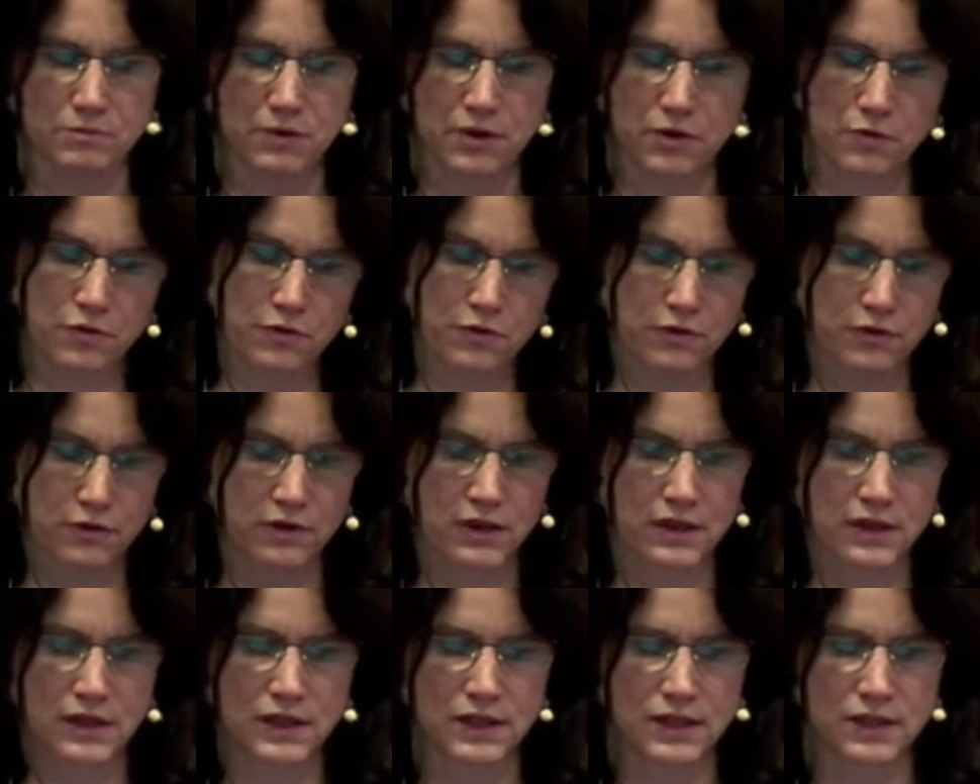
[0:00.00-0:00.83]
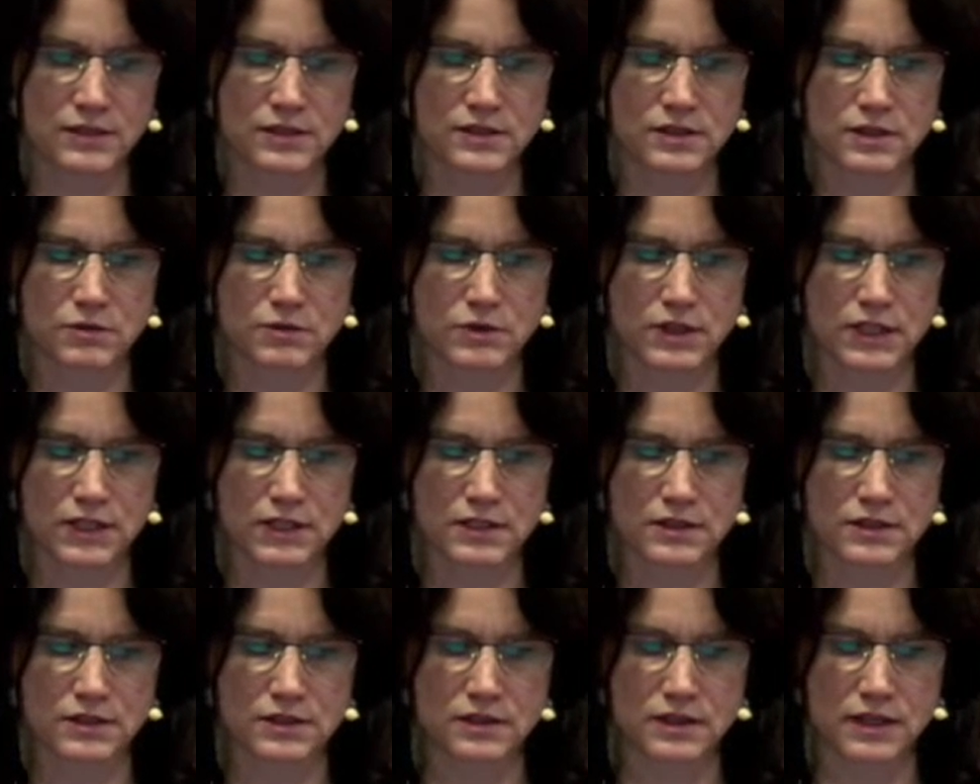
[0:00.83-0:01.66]
both
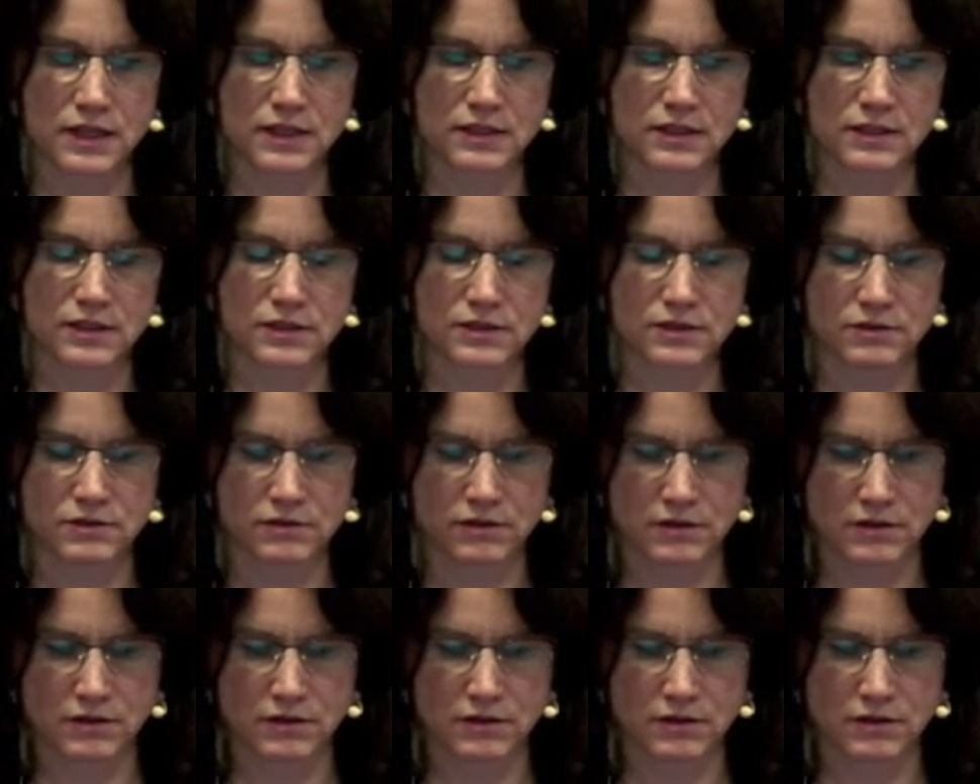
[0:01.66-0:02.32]
Estonian and